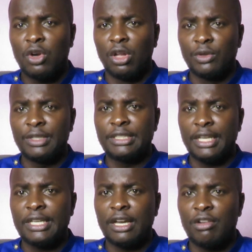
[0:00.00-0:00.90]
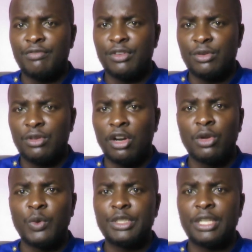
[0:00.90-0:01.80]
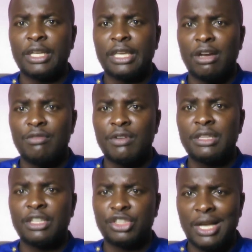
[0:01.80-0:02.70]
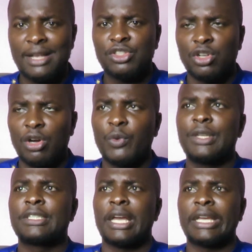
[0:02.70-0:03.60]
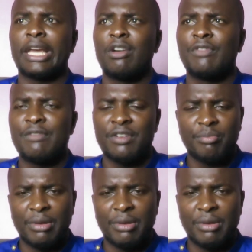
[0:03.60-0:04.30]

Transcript: God will take care of you. God will take care of the church. God will take care of every